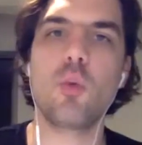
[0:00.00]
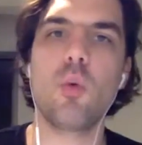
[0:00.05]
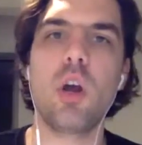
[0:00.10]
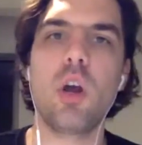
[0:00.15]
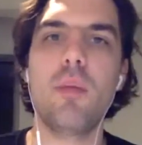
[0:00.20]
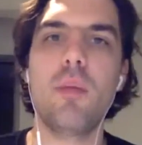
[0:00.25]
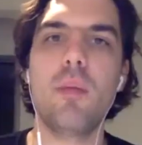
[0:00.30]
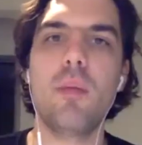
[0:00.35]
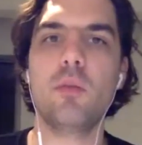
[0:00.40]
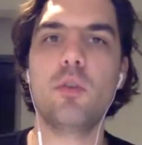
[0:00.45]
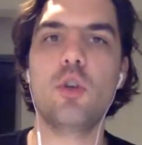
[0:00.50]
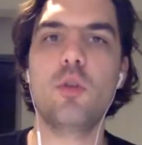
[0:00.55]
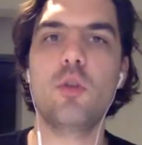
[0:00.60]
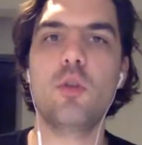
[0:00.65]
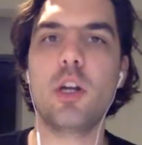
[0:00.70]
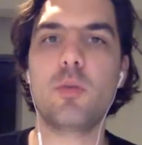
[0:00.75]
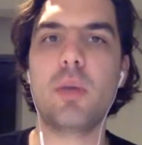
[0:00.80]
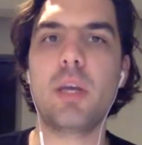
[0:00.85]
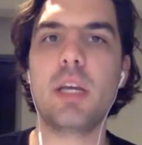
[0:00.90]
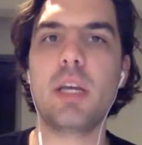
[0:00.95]
worry about him too
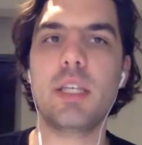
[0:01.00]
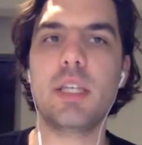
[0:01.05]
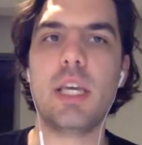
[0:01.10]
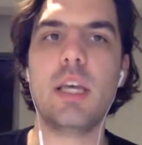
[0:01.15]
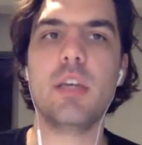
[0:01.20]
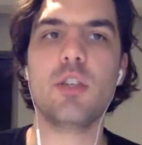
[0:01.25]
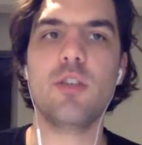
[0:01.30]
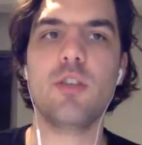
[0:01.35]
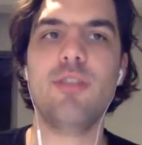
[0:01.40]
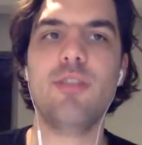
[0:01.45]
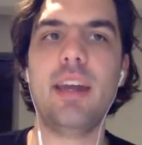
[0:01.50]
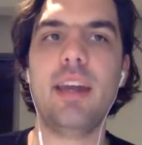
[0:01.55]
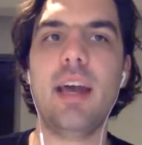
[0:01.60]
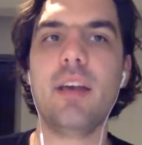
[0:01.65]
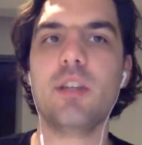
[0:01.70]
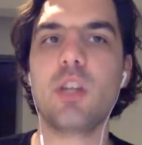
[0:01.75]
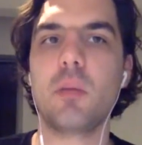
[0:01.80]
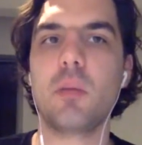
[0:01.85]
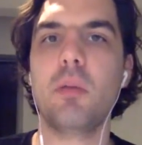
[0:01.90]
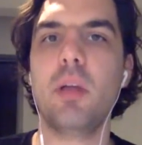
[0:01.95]
much because he is a
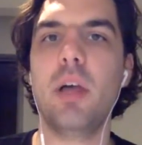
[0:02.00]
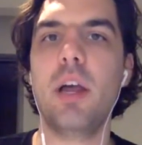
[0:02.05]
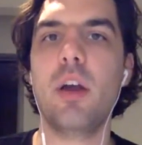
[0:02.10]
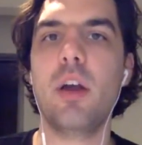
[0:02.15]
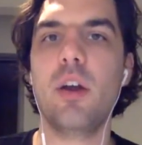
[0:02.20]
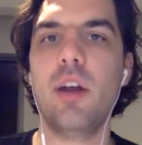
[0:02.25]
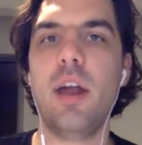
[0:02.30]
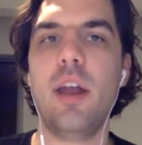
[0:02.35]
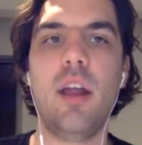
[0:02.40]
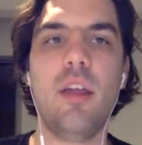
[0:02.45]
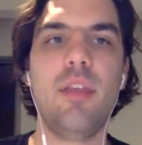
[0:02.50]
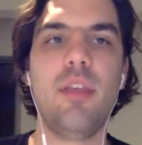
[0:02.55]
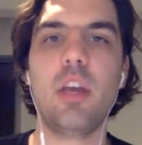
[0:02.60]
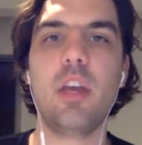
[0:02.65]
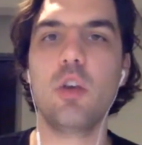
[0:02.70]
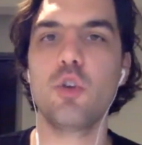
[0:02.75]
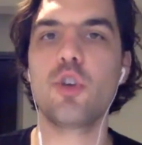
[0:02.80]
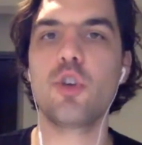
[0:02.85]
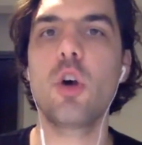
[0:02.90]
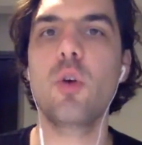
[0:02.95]
fantastic player, and I think
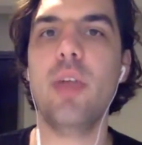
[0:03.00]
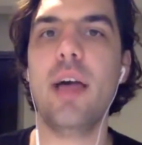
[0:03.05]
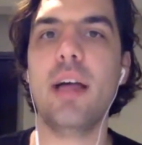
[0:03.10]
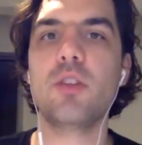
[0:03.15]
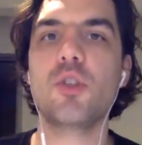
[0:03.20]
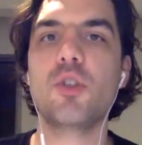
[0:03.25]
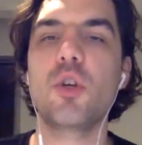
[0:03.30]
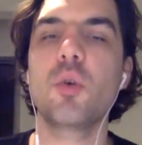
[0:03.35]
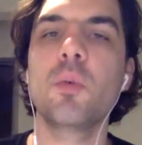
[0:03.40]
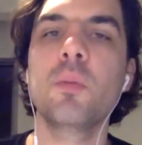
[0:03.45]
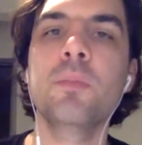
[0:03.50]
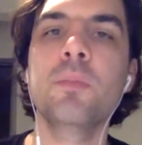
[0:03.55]
he'll show that soon.